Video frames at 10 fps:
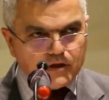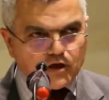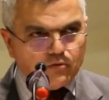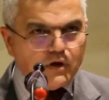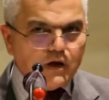
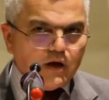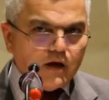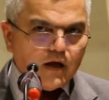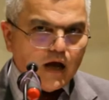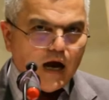
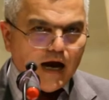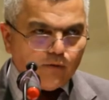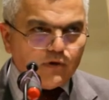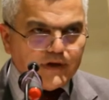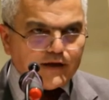So I
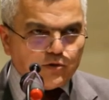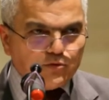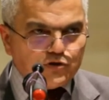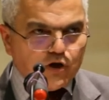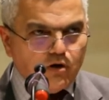would like
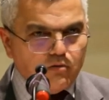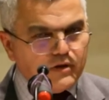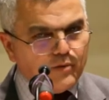to show